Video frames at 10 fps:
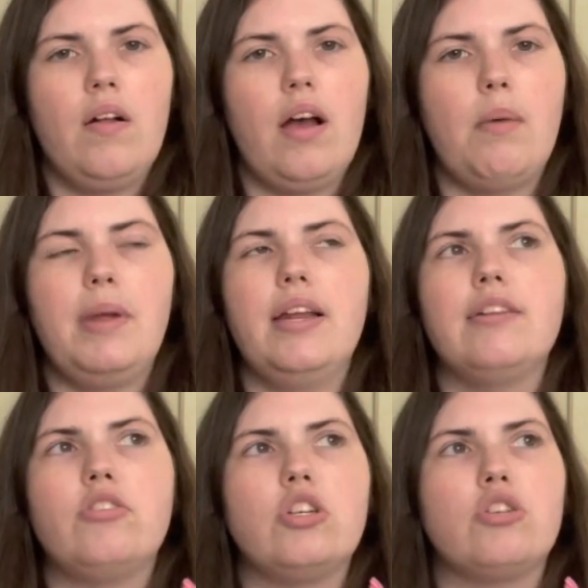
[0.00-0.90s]
I mean,
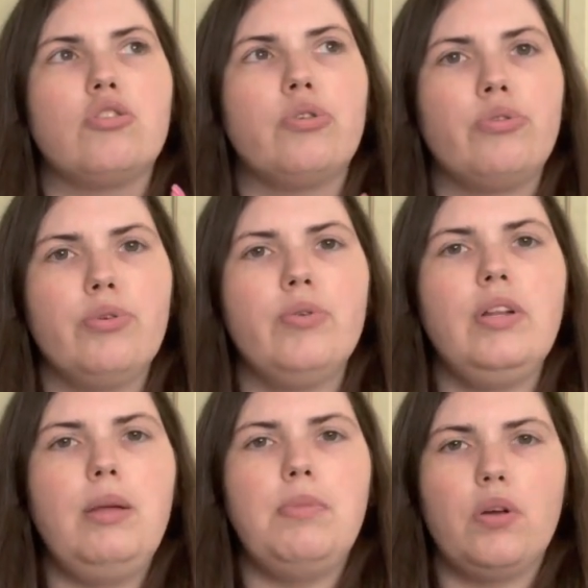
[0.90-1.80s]
it's just
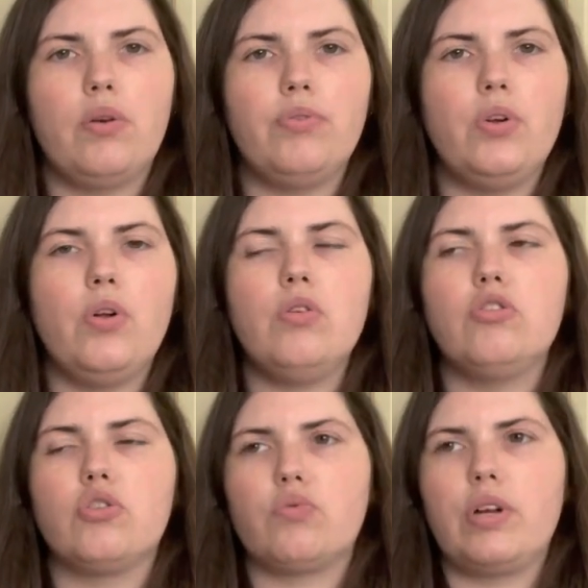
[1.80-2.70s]
truly beautiful,
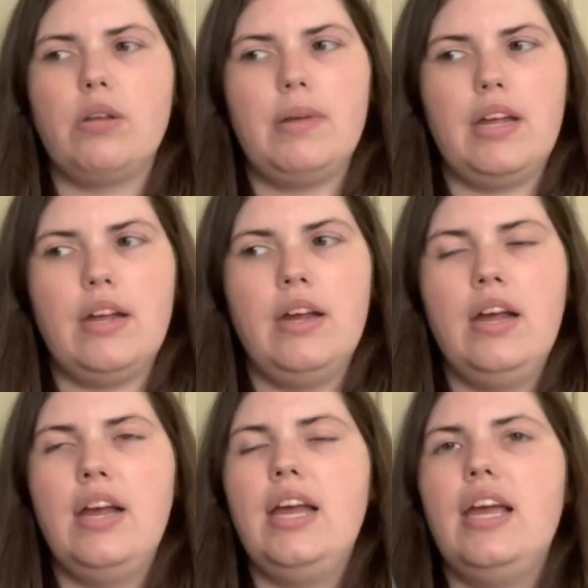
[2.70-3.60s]
dreamy.
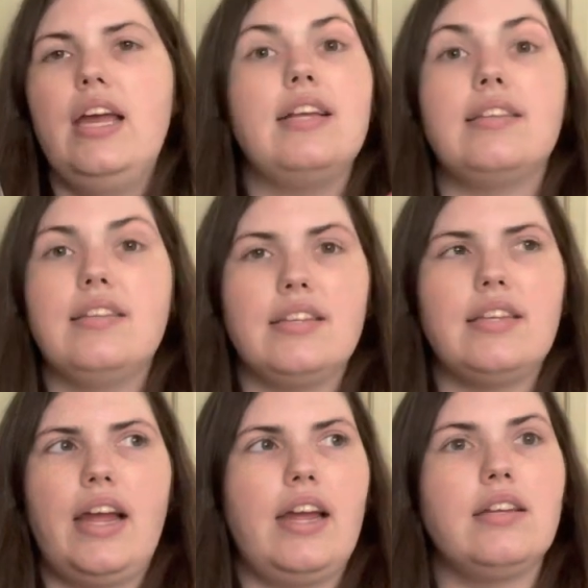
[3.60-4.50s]
It is
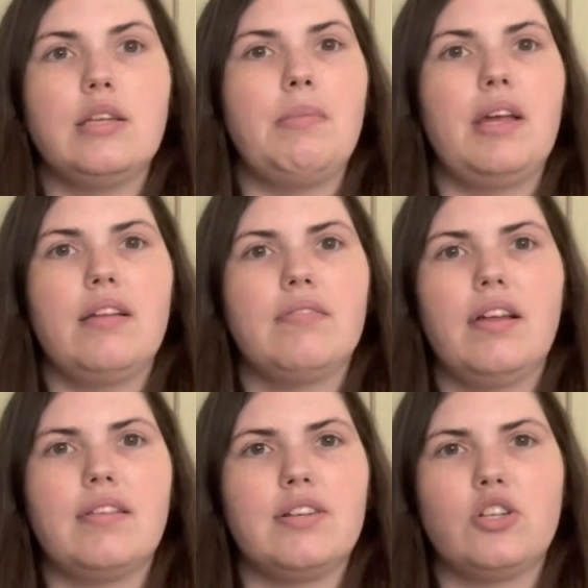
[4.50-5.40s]
insane to me
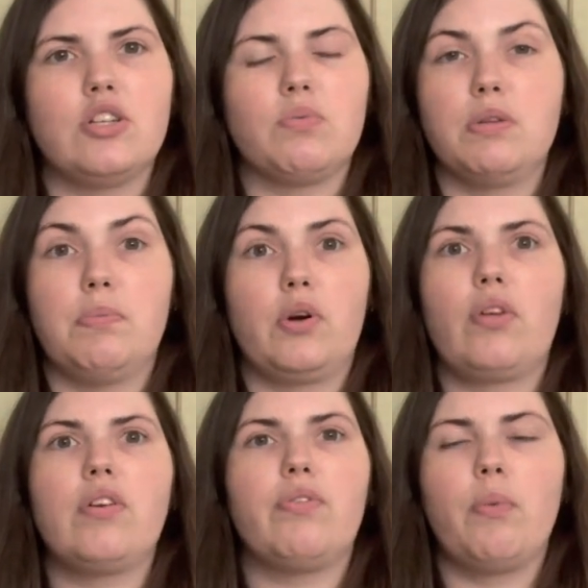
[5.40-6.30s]
that this just was
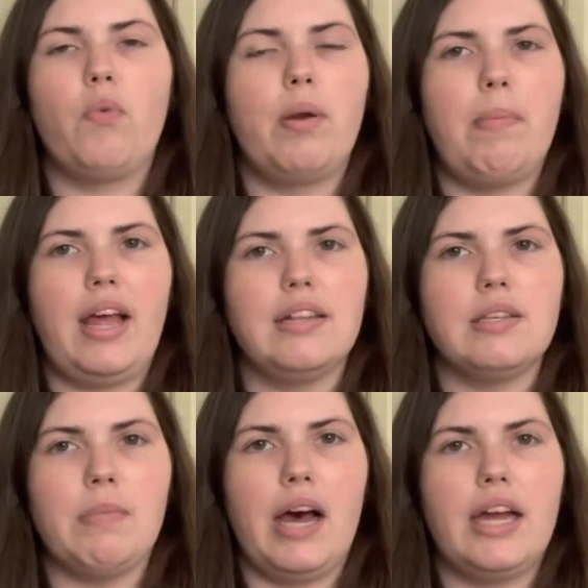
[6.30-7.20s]
birthed from one
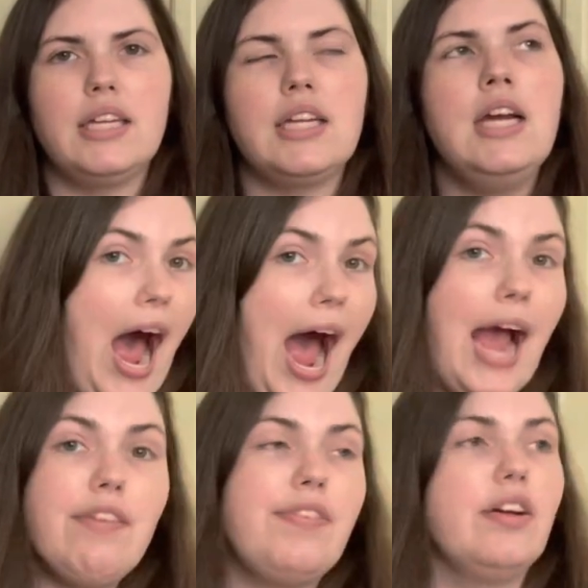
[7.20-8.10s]
man's mind.
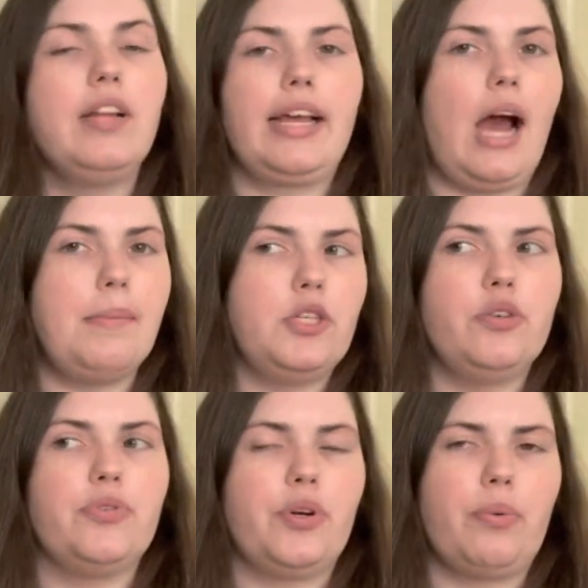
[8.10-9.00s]
I feel like I'm due
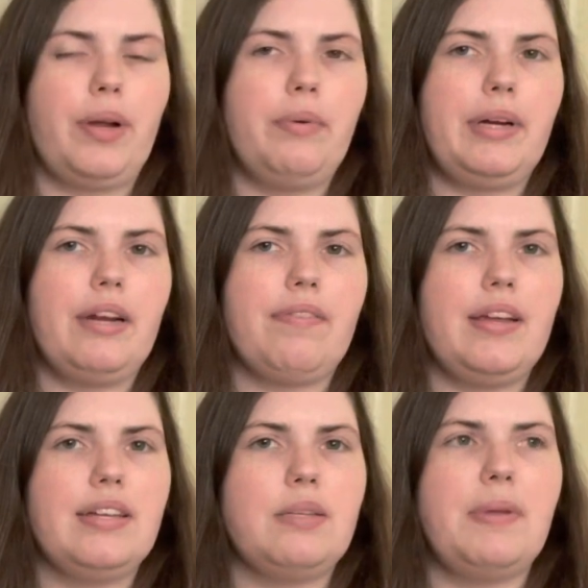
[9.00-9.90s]
for a reread of
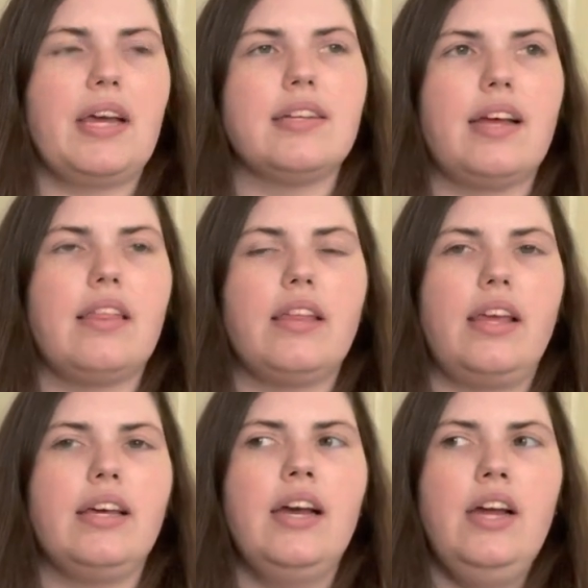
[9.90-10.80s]
this because I think